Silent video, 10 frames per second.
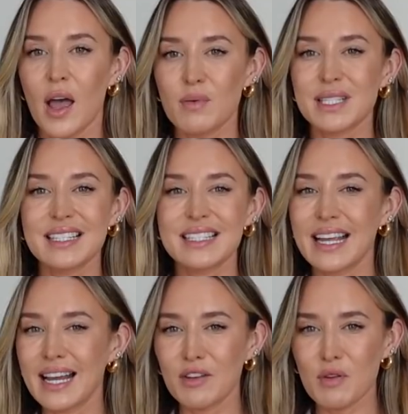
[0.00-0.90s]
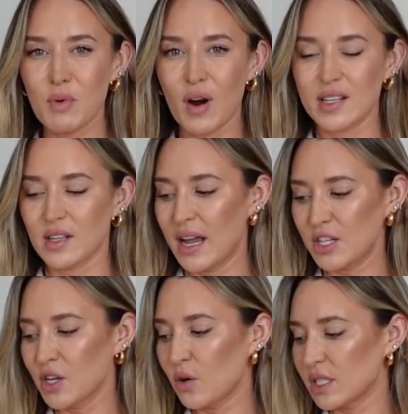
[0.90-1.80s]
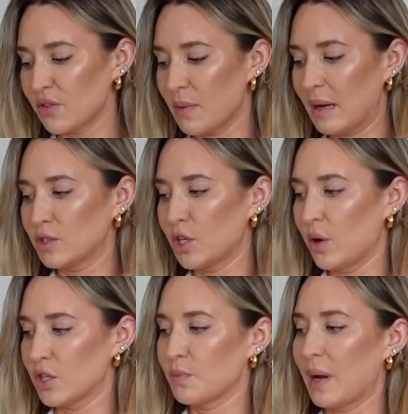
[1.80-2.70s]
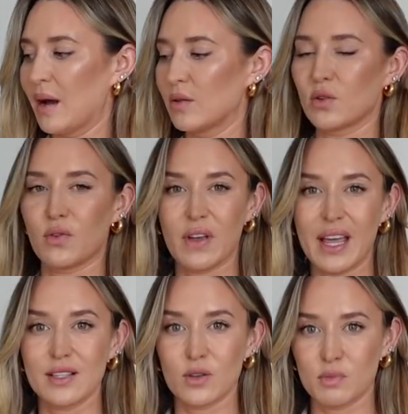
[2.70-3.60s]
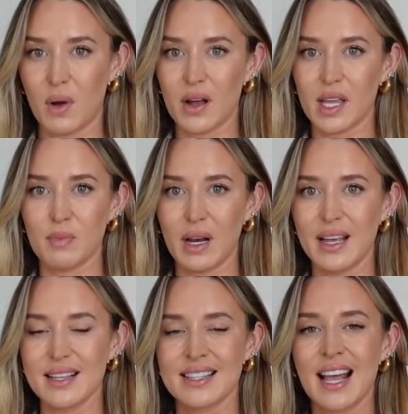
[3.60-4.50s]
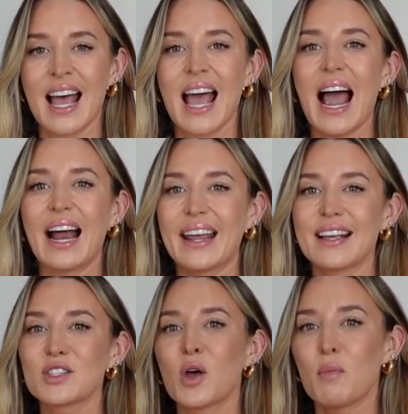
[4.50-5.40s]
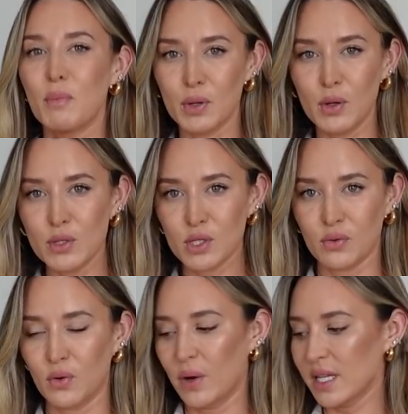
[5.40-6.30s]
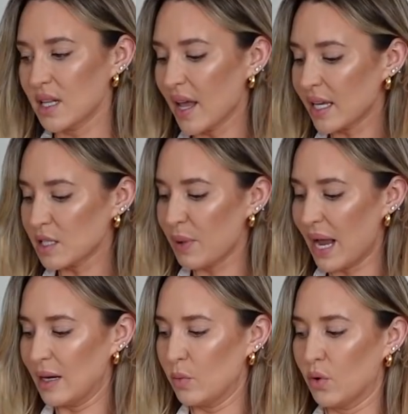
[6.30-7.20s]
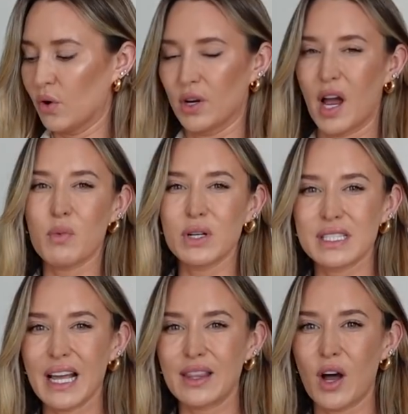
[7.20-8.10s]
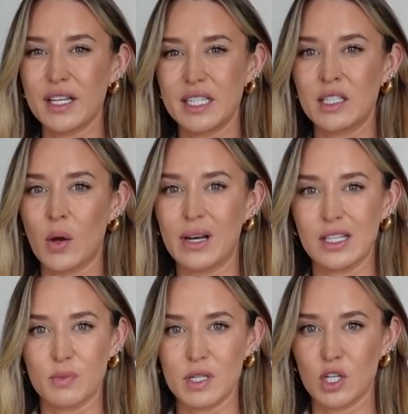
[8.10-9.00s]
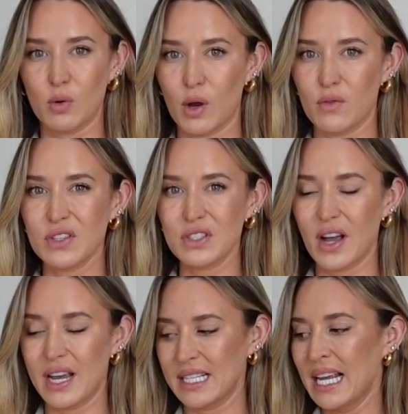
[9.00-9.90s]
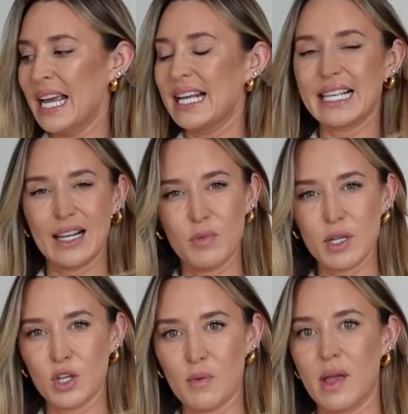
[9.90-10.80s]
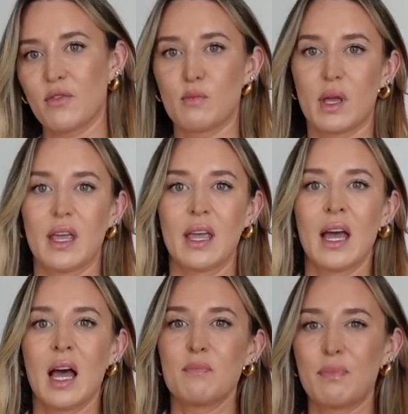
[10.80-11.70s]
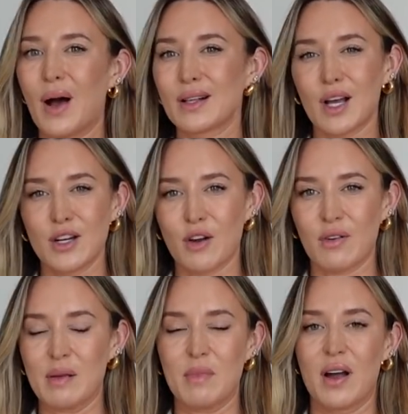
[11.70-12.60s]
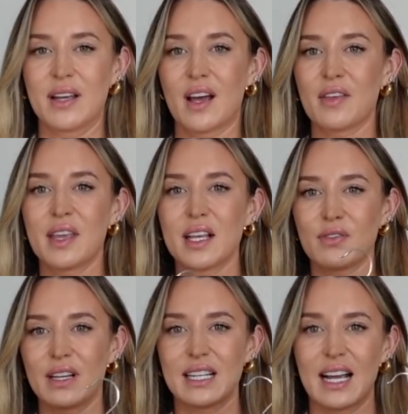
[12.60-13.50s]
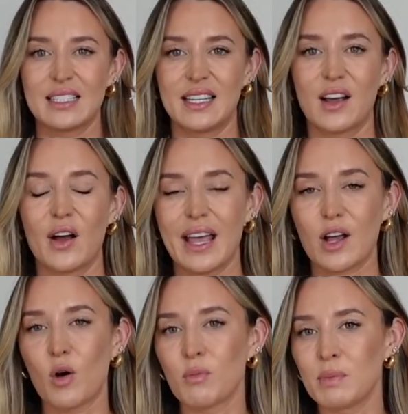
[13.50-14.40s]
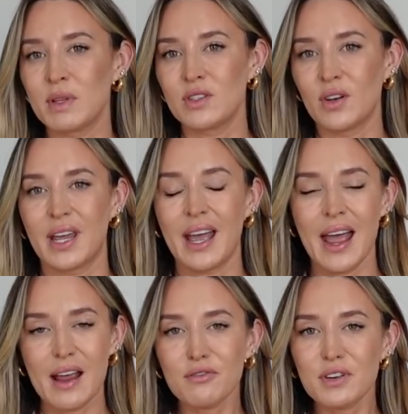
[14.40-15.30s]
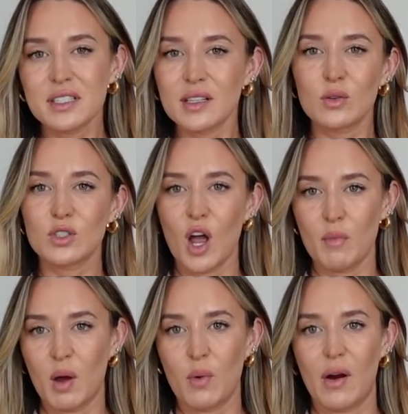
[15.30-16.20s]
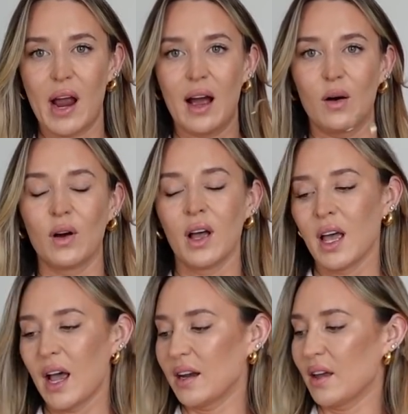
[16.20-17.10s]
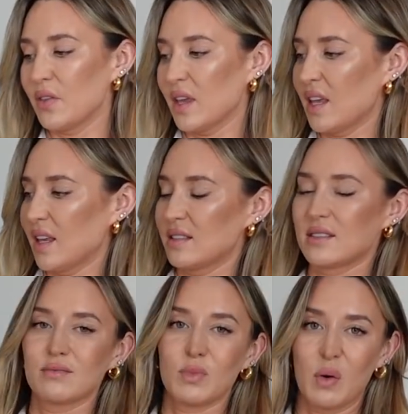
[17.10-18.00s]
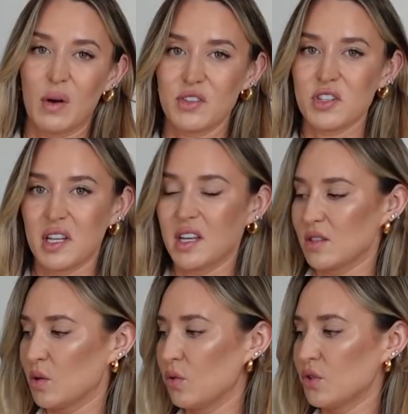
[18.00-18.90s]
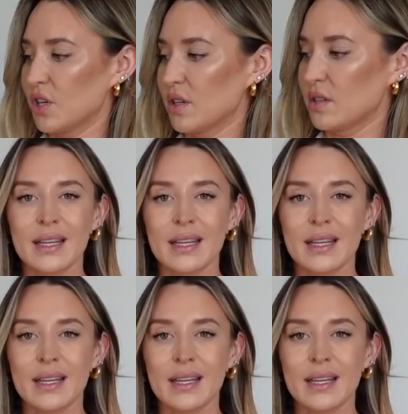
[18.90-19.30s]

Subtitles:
It was a steal of a price. I actually got it for about £200 off of ASOS Marketplace, and it's beautiful. It's like it's barely worn. I would say that I did go a little bit too oversized. It's a little bit too big for me, but I don't really mind. I think it's fantastic. I get compliments on it every single time I wear it out, and I think it's, well, I just think it's gorgeous.